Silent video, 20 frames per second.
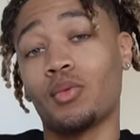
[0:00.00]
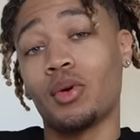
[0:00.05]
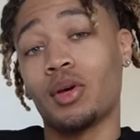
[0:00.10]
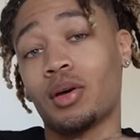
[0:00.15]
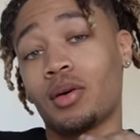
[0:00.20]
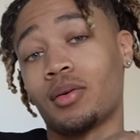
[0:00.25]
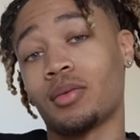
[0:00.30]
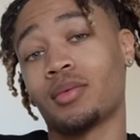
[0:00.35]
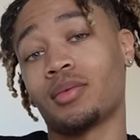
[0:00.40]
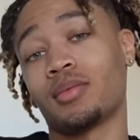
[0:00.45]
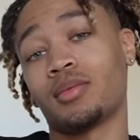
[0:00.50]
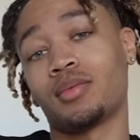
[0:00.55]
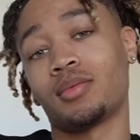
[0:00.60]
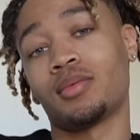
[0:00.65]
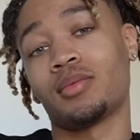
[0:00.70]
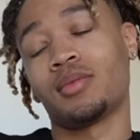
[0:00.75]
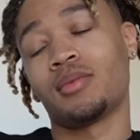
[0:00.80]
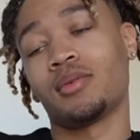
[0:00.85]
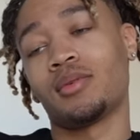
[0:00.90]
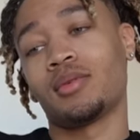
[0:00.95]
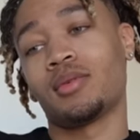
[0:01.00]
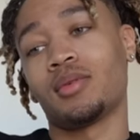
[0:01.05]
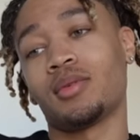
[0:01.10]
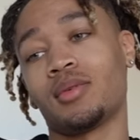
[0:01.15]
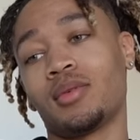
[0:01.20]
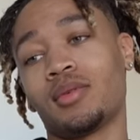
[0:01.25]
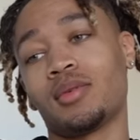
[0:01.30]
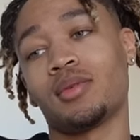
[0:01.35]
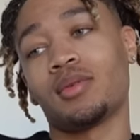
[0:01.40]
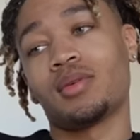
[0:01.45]
Well, I don't eat
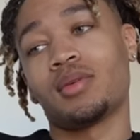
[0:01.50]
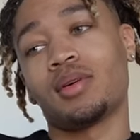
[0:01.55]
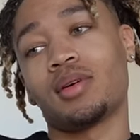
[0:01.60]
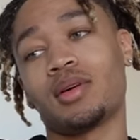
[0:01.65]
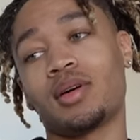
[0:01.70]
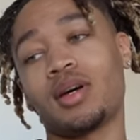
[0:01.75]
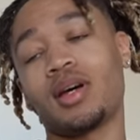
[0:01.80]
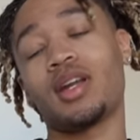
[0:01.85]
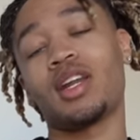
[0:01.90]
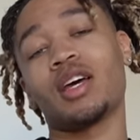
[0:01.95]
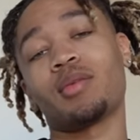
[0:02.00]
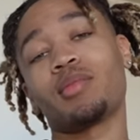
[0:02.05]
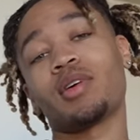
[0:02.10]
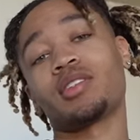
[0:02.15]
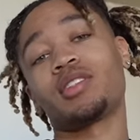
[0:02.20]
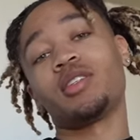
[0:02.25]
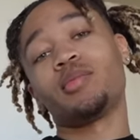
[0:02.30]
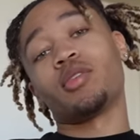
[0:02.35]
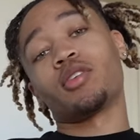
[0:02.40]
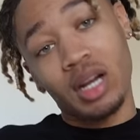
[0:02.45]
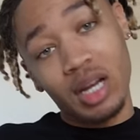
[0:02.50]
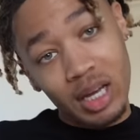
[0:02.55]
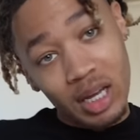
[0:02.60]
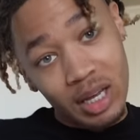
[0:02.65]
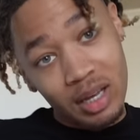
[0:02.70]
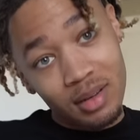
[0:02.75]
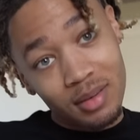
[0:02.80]
tomatoes. I like my cheaper plain.